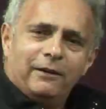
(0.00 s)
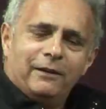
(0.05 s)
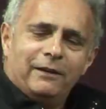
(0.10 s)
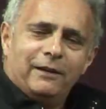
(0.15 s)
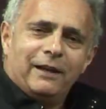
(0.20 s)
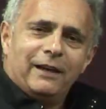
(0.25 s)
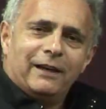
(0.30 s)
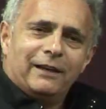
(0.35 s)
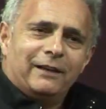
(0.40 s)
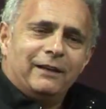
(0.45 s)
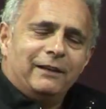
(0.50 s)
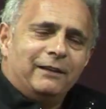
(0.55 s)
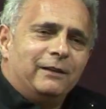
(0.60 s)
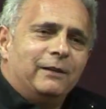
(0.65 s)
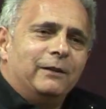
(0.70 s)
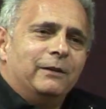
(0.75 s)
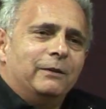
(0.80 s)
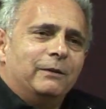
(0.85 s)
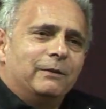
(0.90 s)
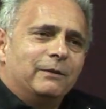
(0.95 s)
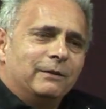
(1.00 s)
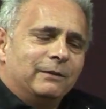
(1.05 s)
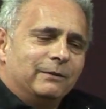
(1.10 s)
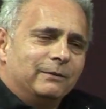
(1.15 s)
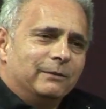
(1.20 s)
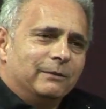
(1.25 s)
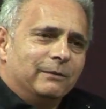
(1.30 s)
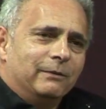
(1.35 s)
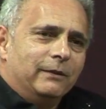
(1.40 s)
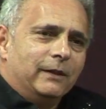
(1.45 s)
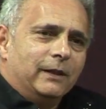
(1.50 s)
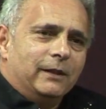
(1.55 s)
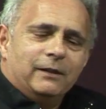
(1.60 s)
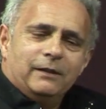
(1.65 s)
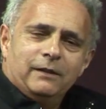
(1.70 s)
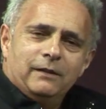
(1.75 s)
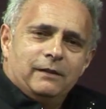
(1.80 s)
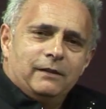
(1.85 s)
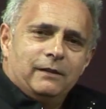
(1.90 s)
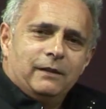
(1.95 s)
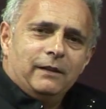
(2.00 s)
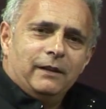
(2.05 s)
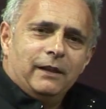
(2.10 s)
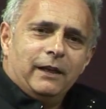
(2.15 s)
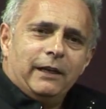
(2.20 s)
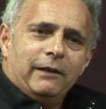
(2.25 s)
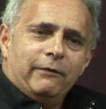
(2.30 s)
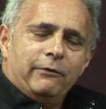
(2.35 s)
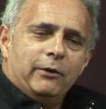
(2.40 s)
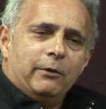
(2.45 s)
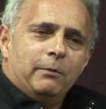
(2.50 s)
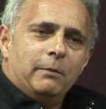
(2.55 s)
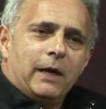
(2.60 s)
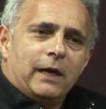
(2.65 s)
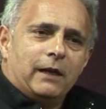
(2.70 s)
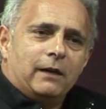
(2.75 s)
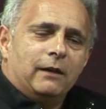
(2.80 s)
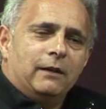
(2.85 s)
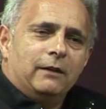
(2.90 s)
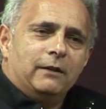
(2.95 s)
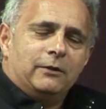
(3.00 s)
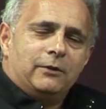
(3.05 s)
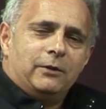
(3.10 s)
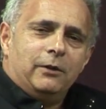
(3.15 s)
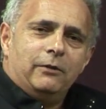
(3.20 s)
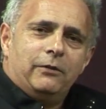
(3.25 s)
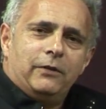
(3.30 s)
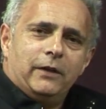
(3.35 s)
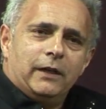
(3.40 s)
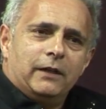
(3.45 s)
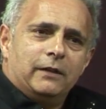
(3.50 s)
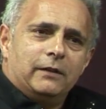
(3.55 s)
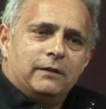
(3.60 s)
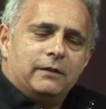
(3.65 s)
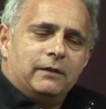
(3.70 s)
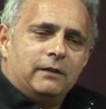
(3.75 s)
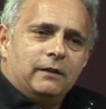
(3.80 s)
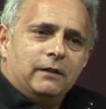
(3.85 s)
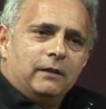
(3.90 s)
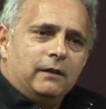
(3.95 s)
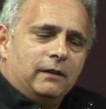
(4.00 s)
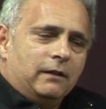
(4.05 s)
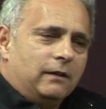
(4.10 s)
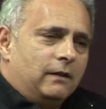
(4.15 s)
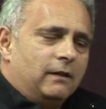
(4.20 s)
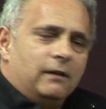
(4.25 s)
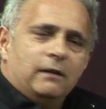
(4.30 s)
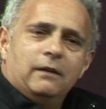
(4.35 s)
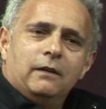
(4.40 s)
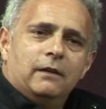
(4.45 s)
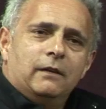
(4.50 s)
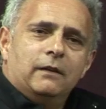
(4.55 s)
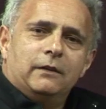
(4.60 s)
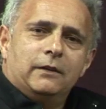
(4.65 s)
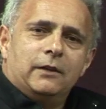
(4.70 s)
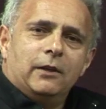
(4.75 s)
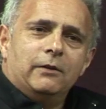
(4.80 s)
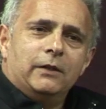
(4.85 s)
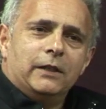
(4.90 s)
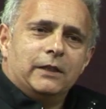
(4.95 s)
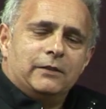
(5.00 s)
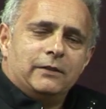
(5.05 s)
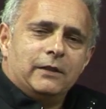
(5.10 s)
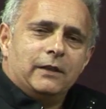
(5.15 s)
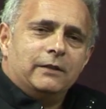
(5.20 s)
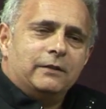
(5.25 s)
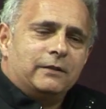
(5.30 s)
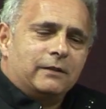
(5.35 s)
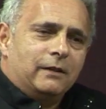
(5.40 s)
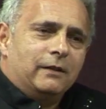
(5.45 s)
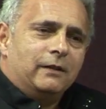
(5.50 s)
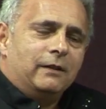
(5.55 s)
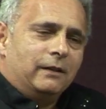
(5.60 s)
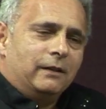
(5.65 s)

than that, can you? They give you a medal, and the two things that don't exist,